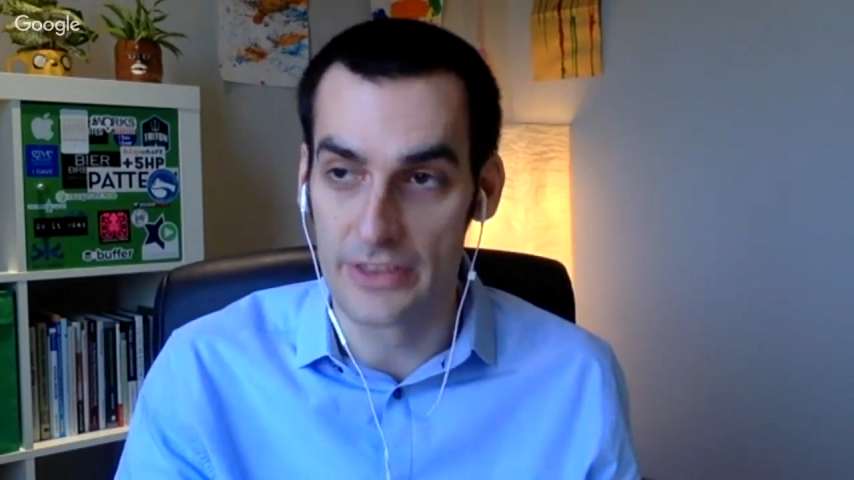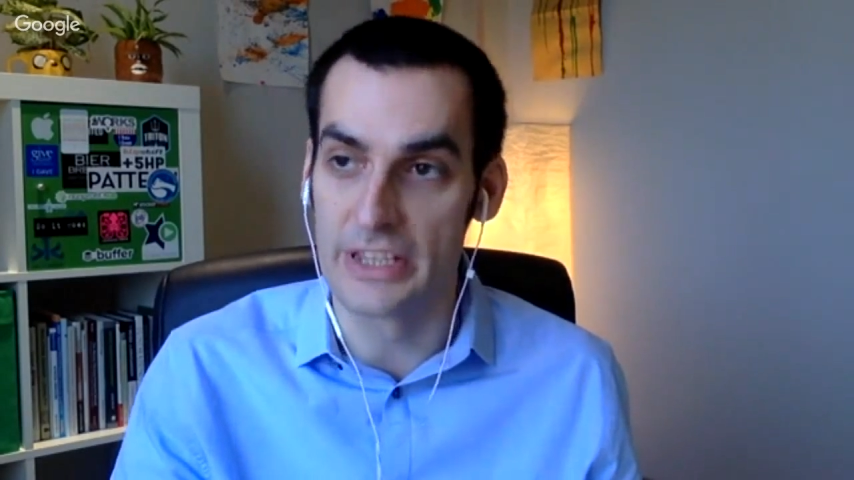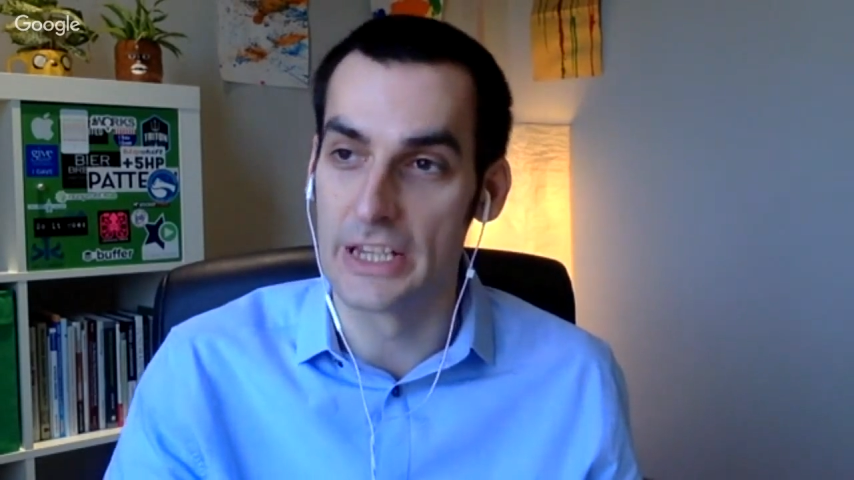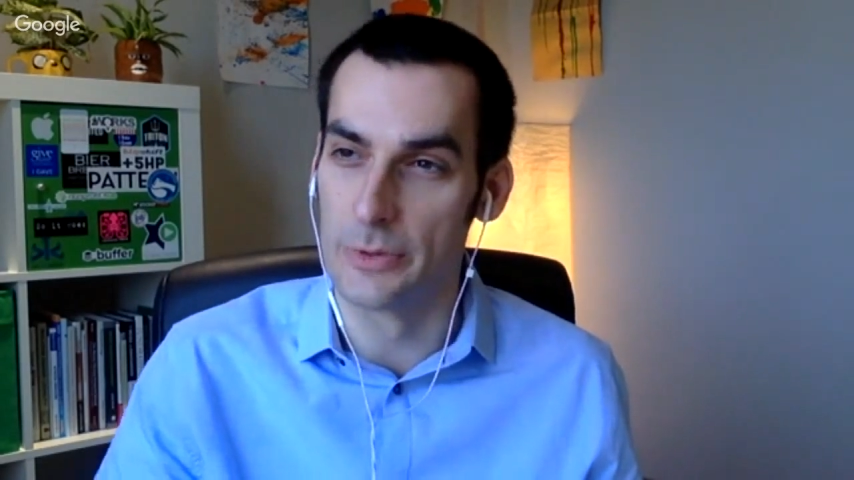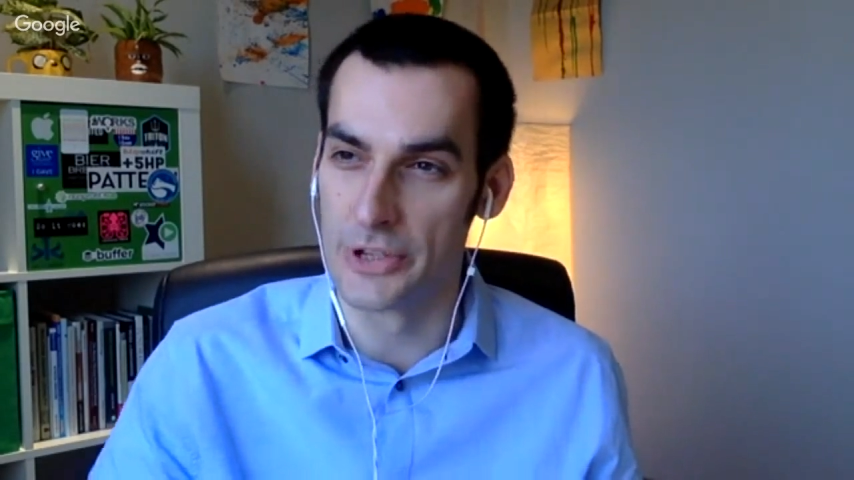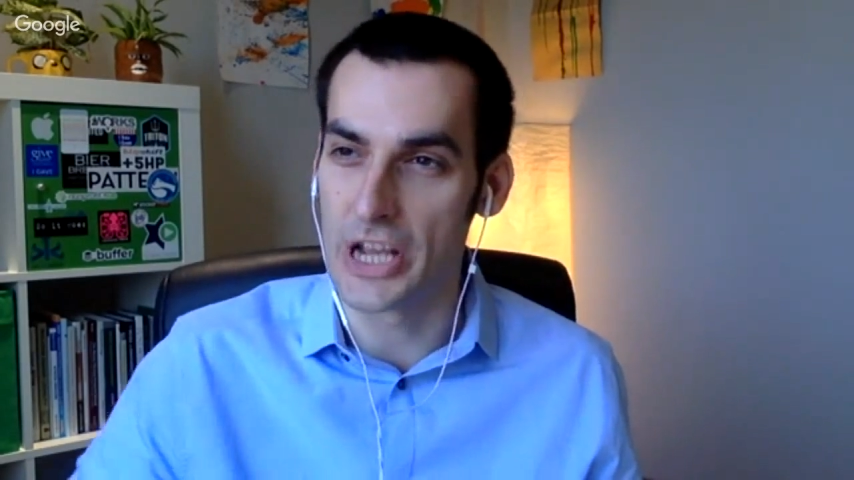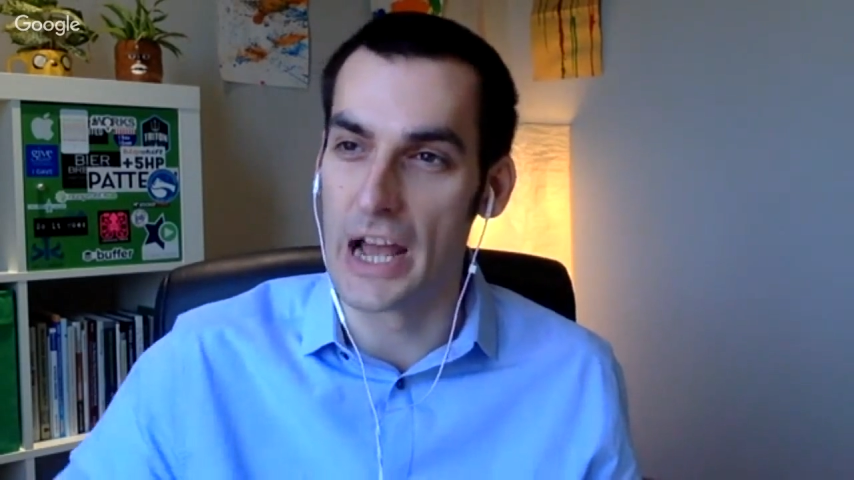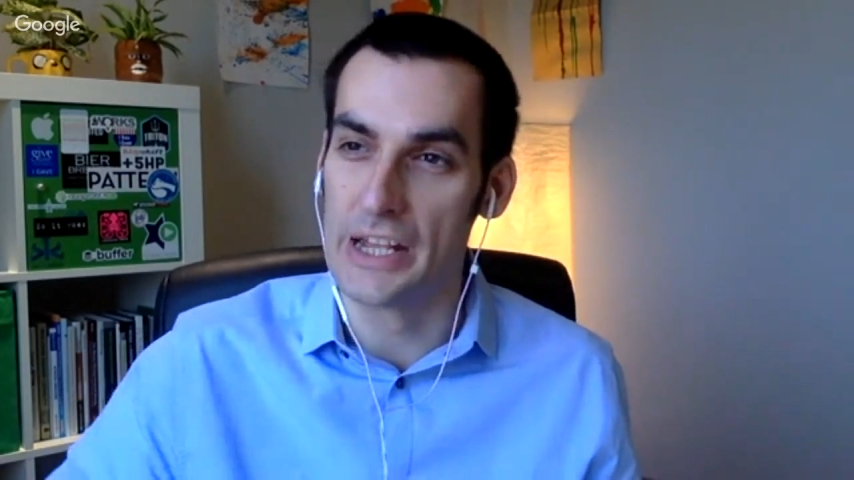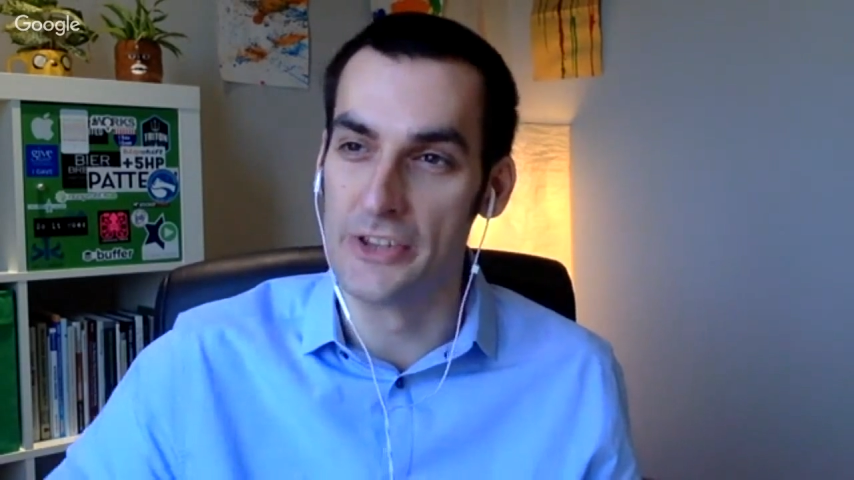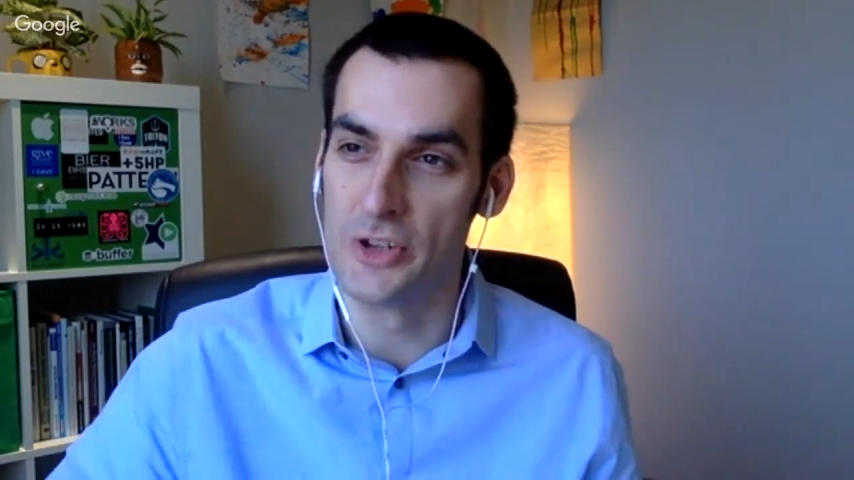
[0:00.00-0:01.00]
I think it was
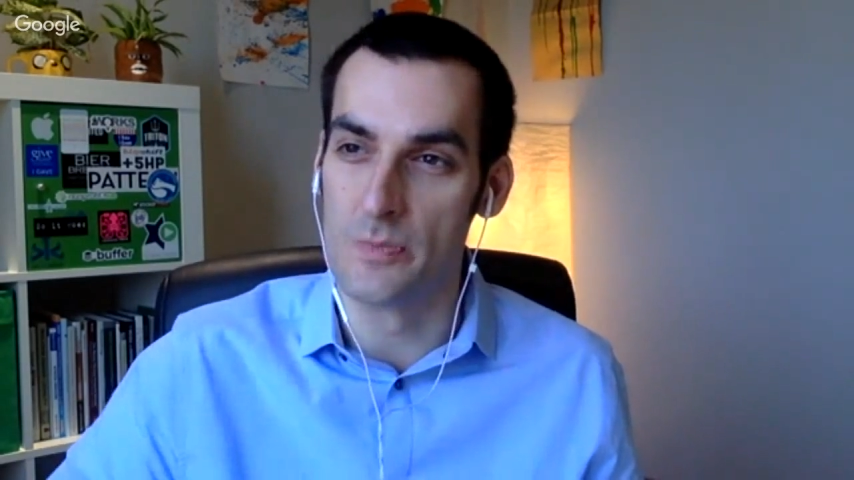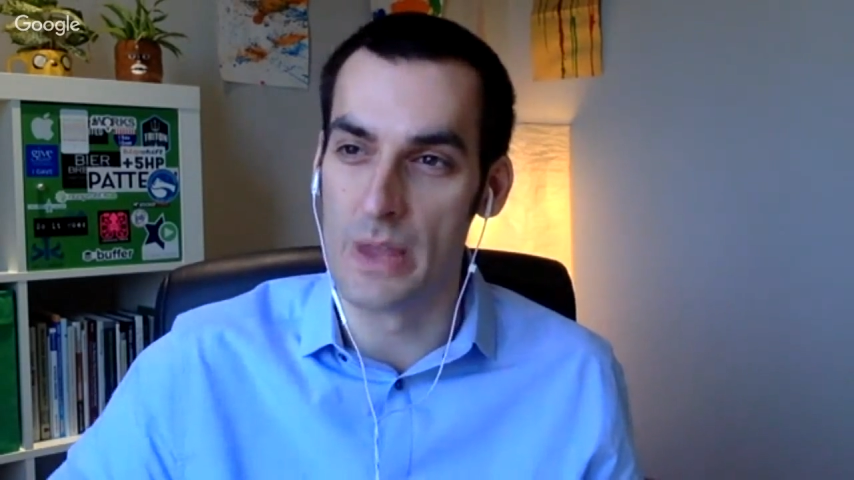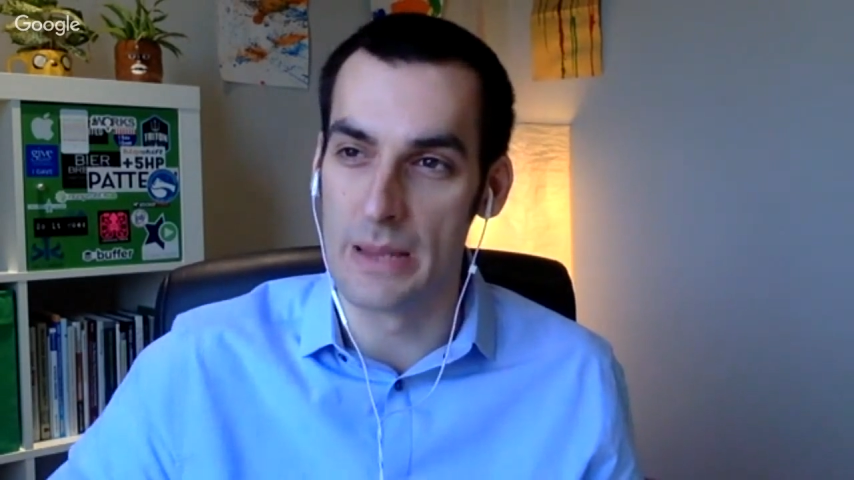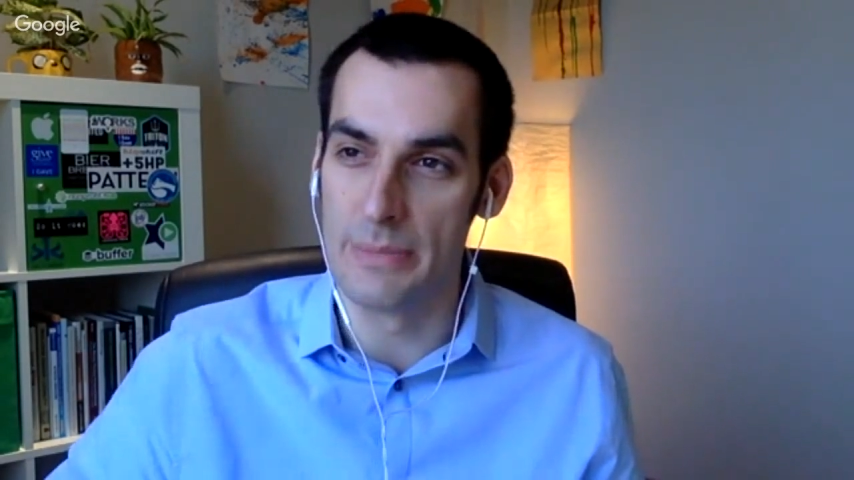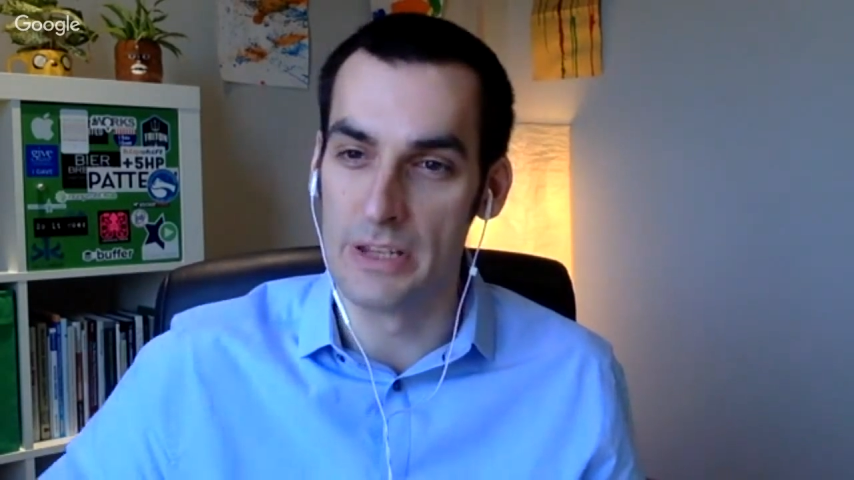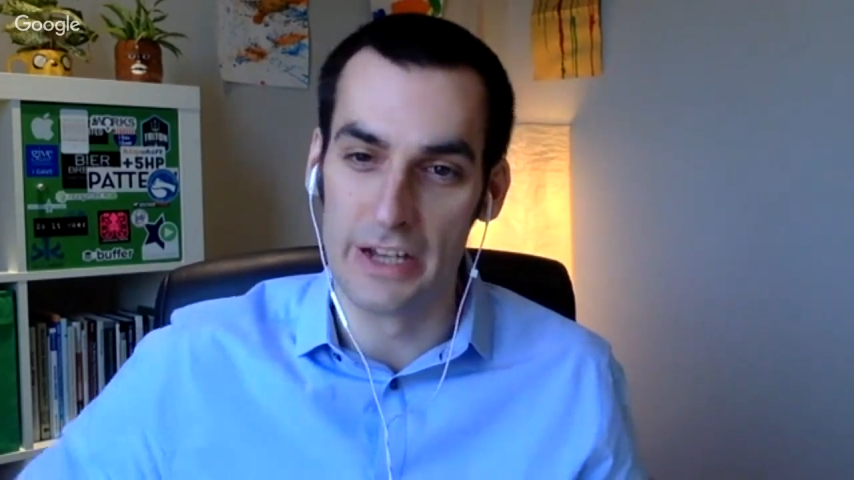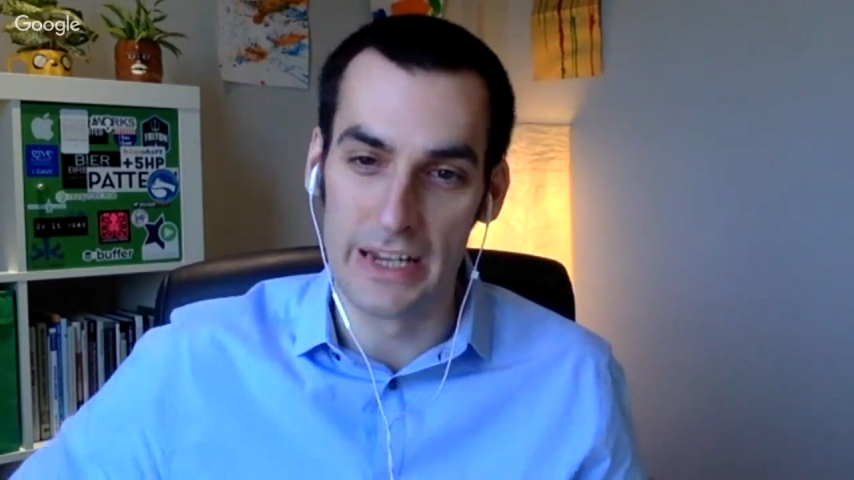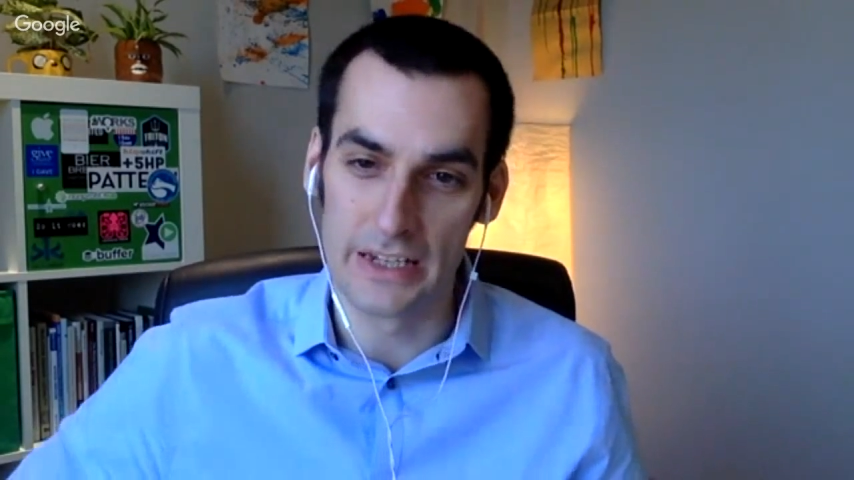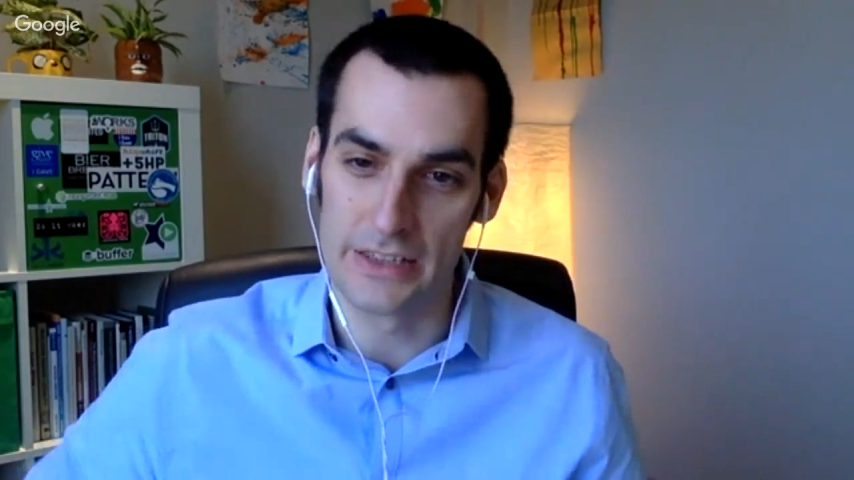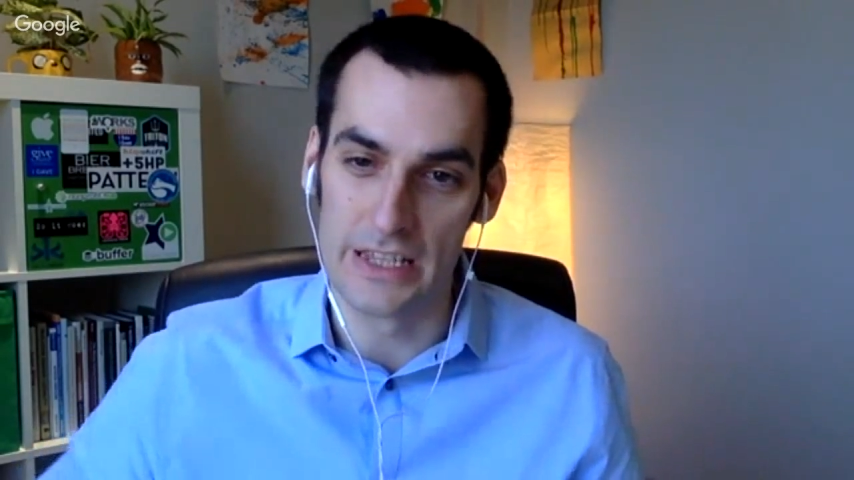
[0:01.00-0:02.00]
tied to maybe like